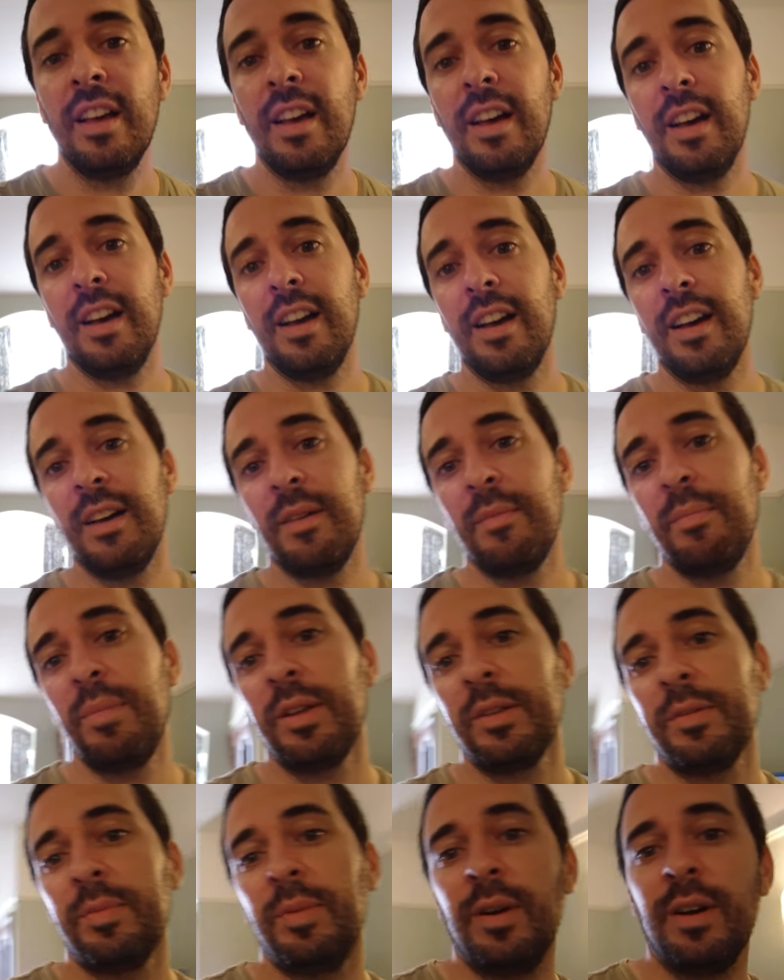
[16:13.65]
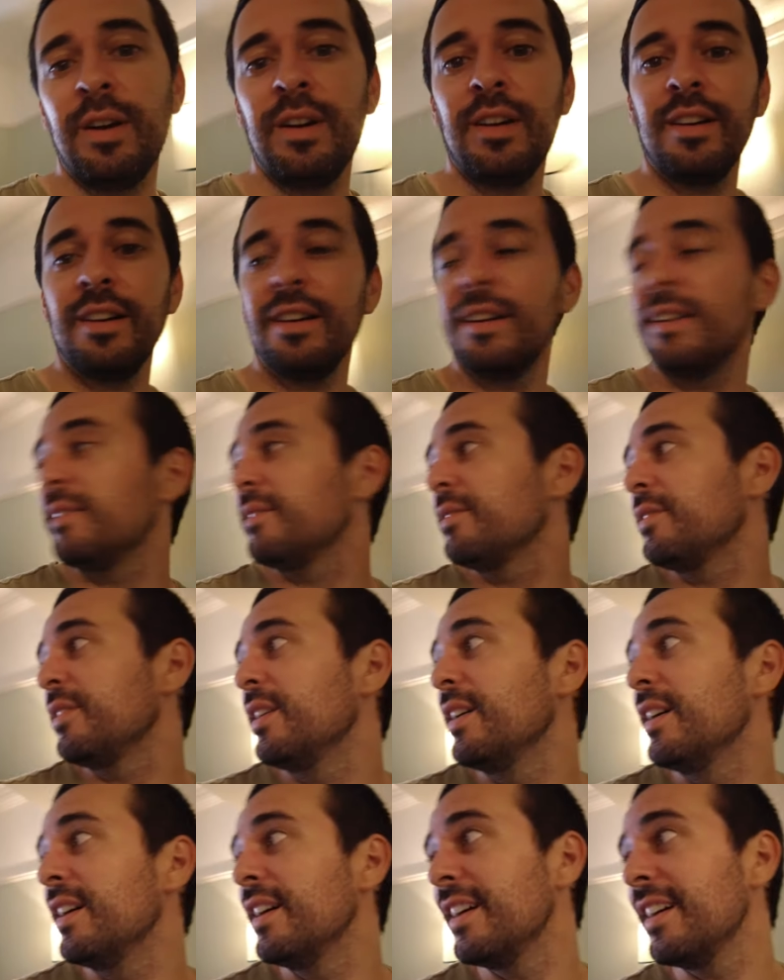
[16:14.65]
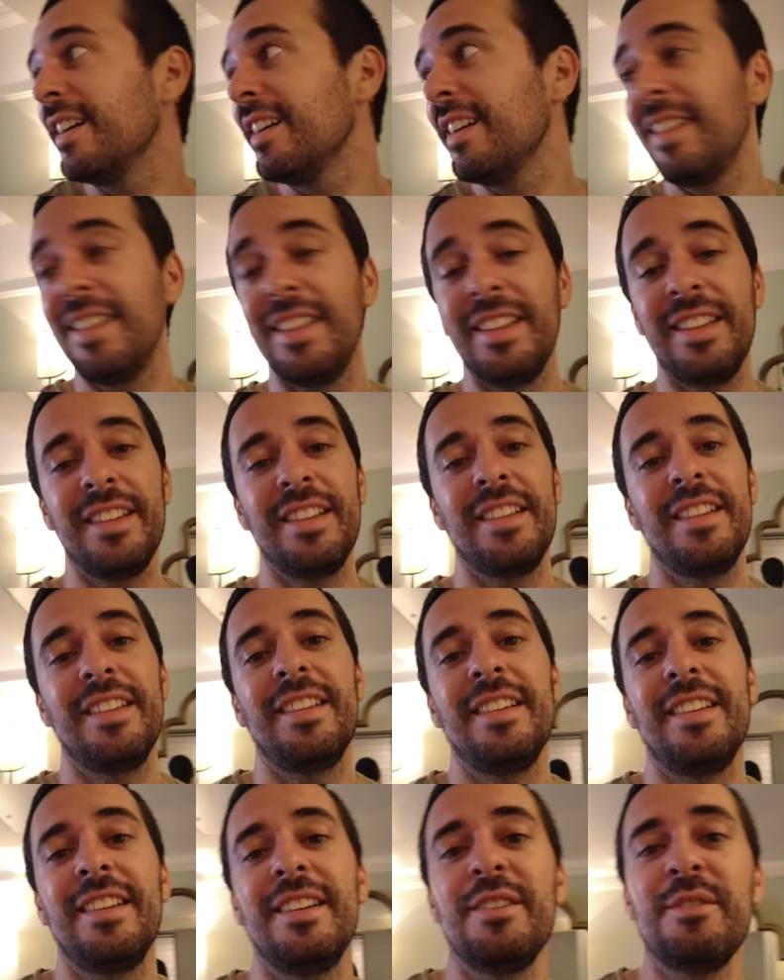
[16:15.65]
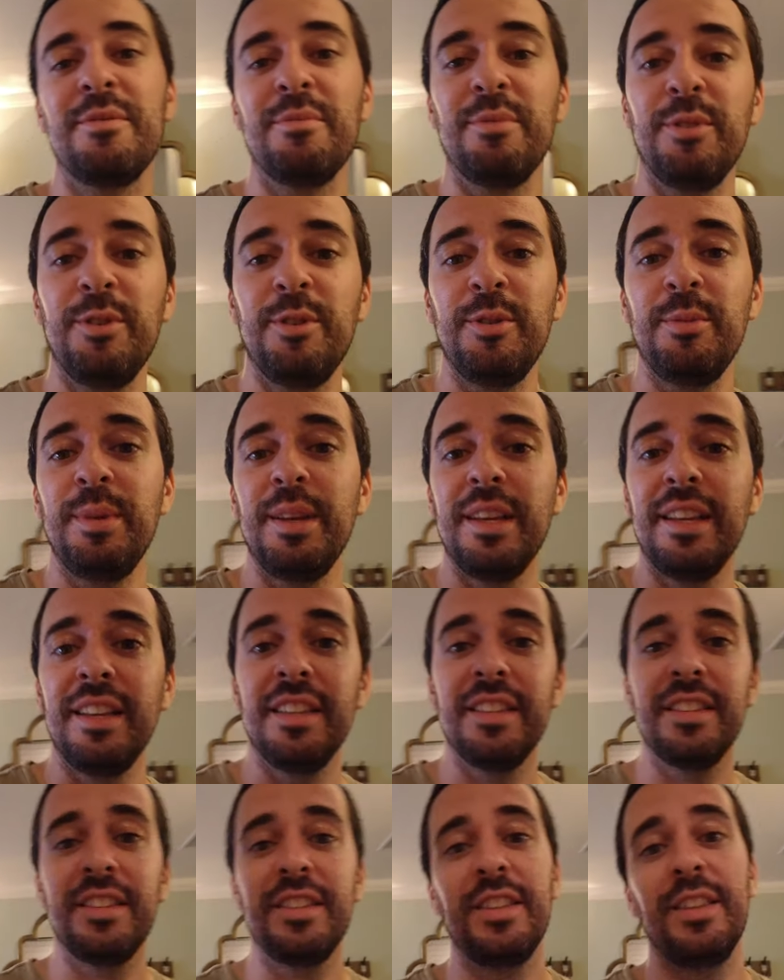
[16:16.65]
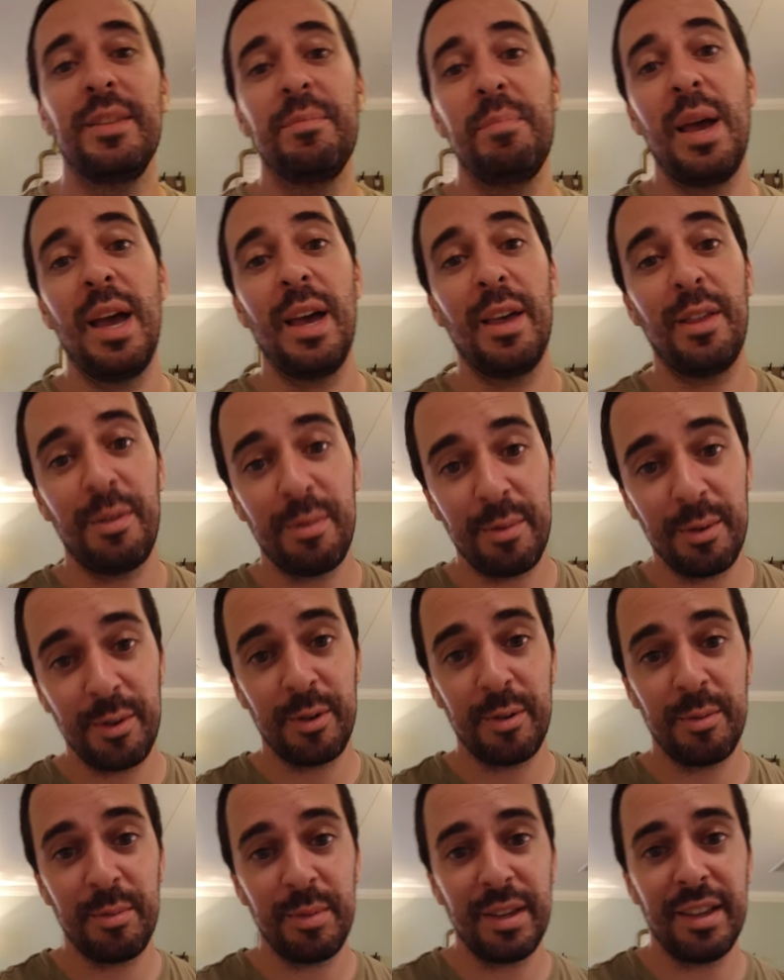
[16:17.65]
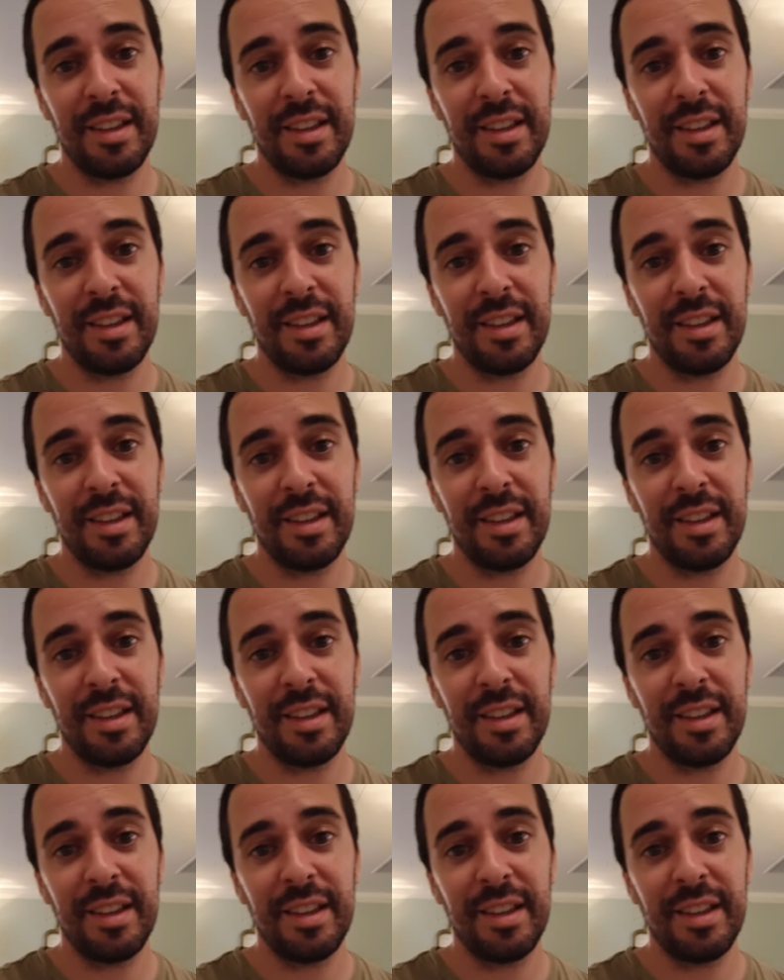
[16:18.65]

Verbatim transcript: Uh, best part of the room is the bathroom.